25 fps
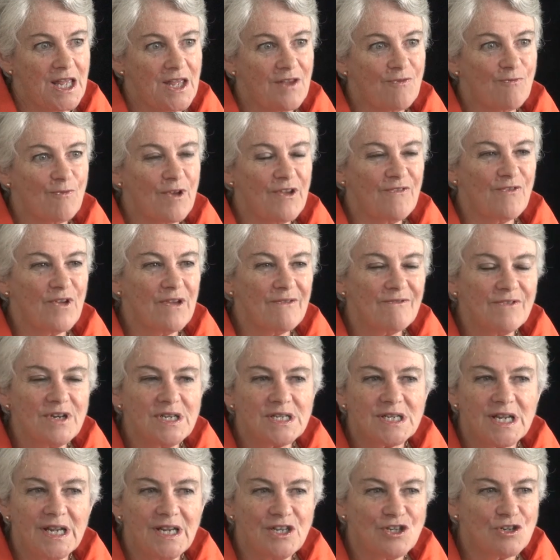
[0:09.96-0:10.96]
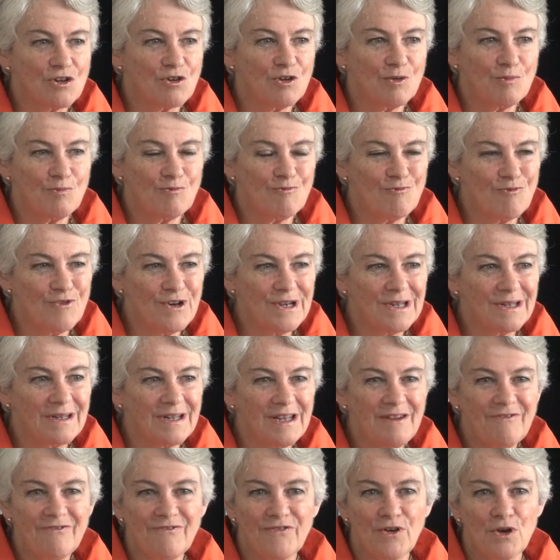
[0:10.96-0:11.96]
if every teacher could
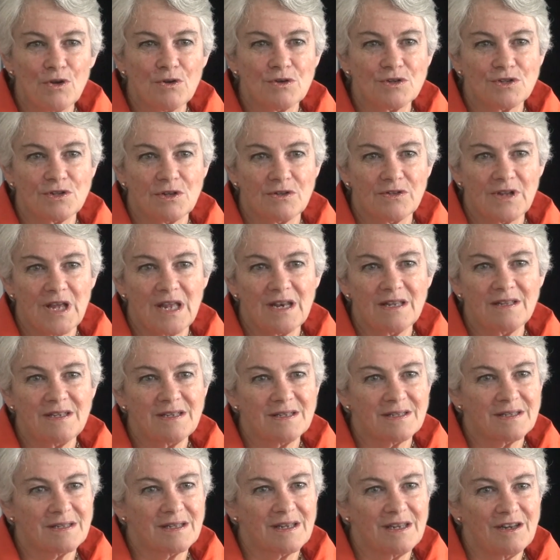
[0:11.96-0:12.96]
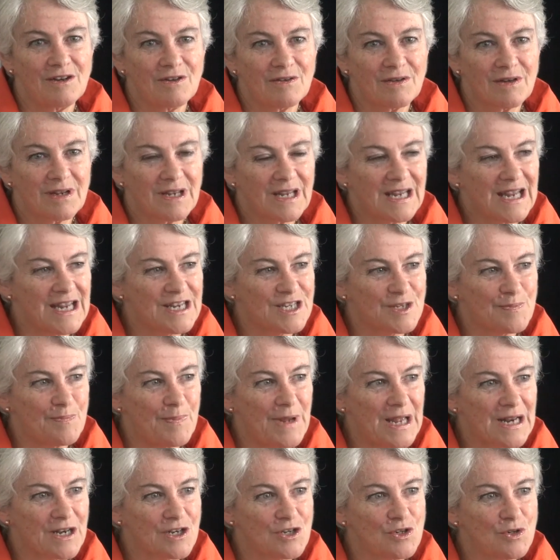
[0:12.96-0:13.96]
really focus on that, and this, you know, gets
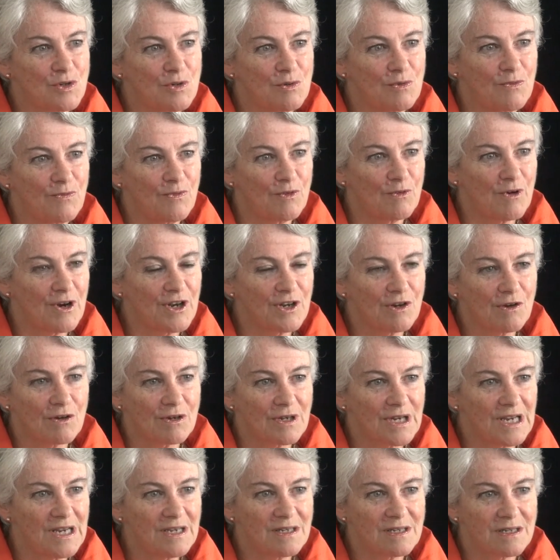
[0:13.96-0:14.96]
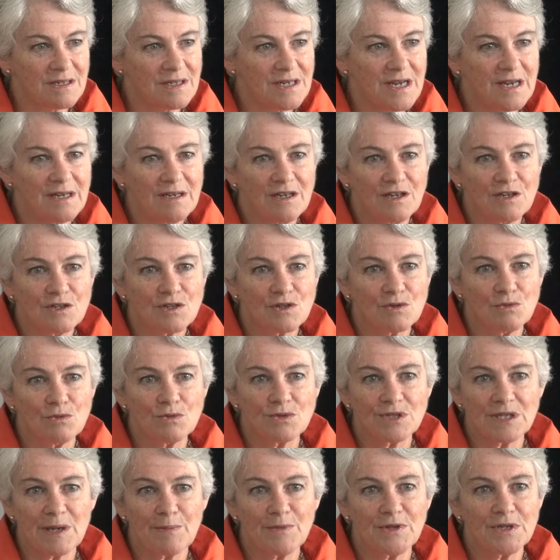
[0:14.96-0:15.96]
back to if you've only got kids attending school
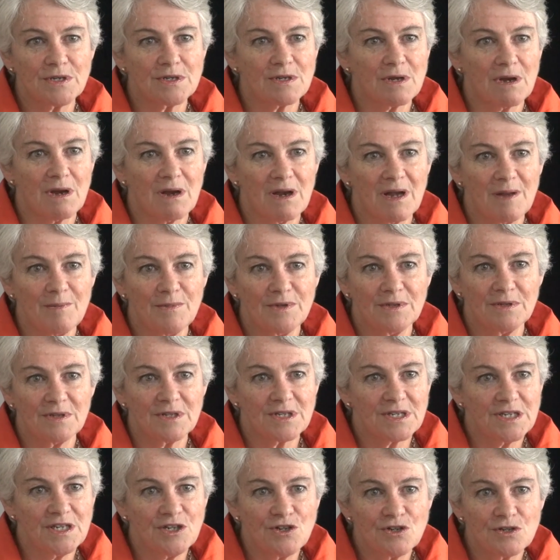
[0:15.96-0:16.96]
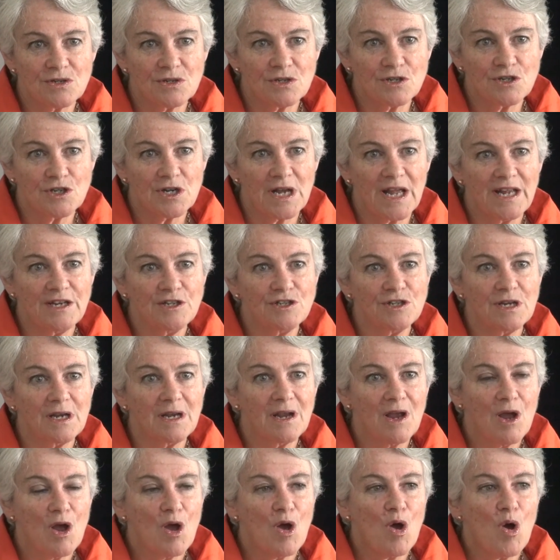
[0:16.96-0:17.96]
some of the time and the teachers are
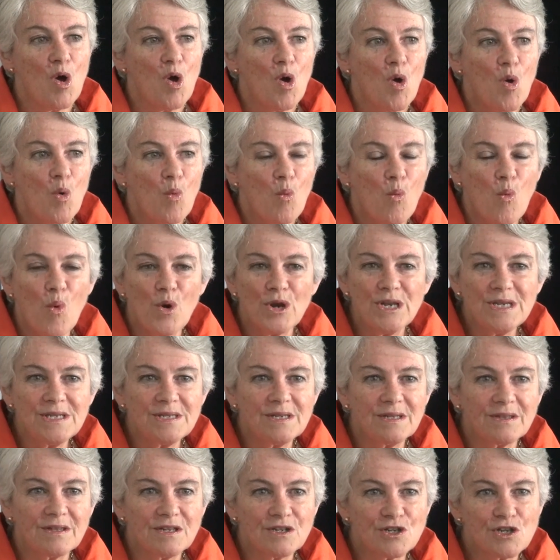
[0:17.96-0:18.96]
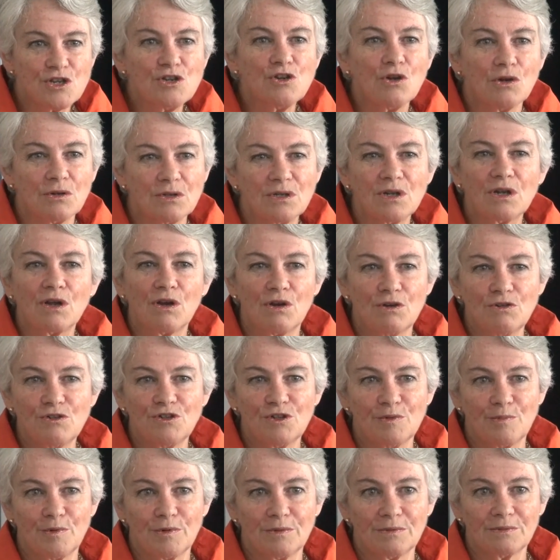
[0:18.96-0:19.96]
changing, what is it that's
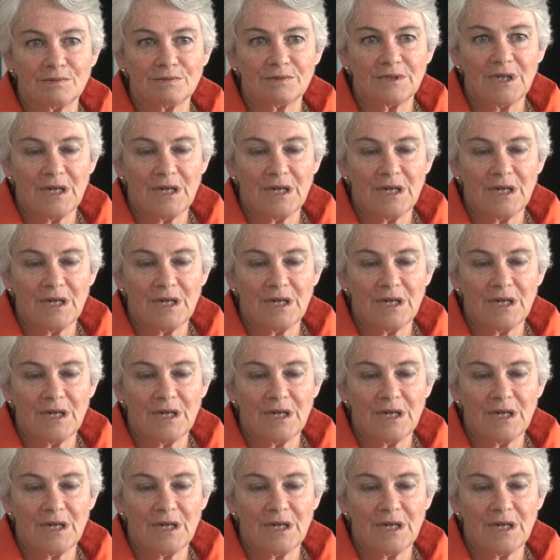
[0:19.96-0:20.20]
non-negotiable?